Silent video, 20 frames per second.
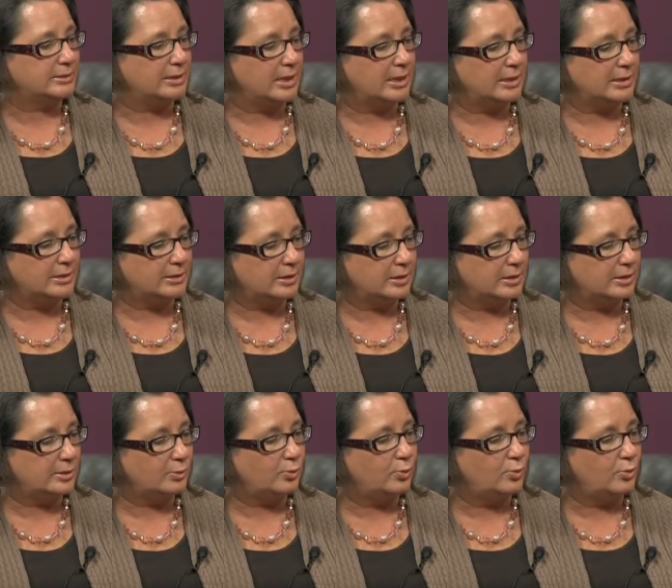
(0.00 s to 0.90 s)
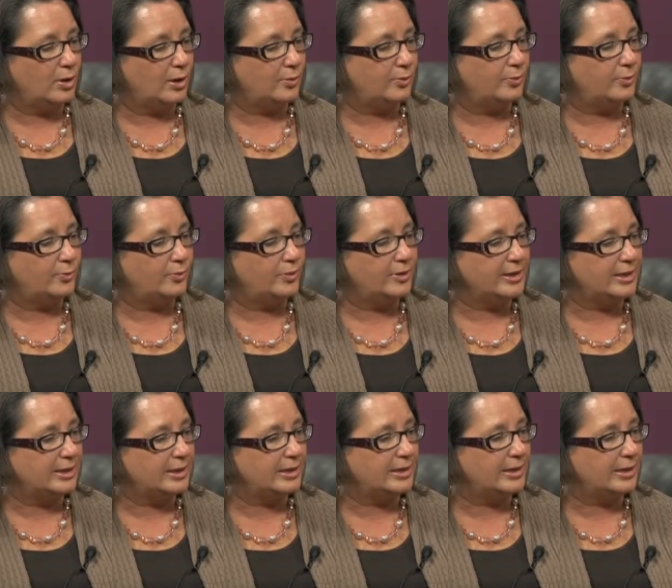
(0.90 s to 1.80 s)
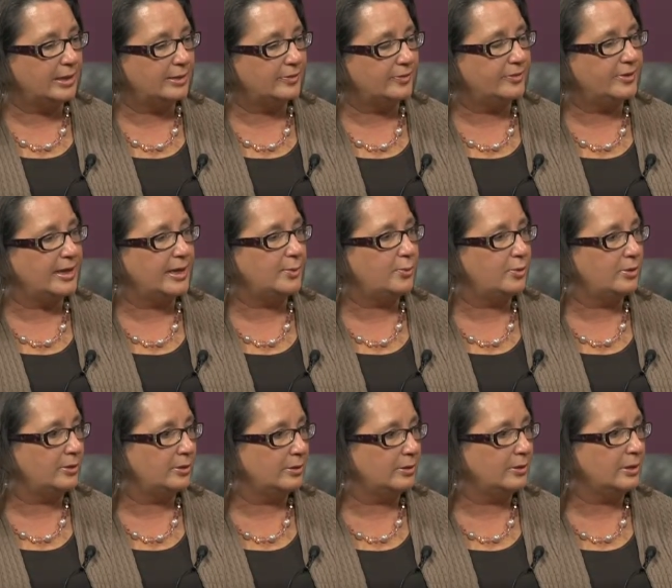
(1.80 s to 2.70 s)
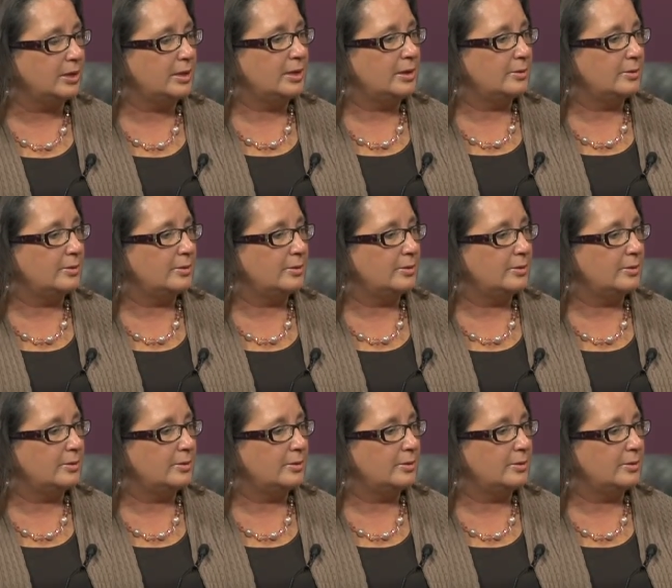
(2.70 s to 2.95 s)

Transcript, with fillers: uh, uh, the uh, they will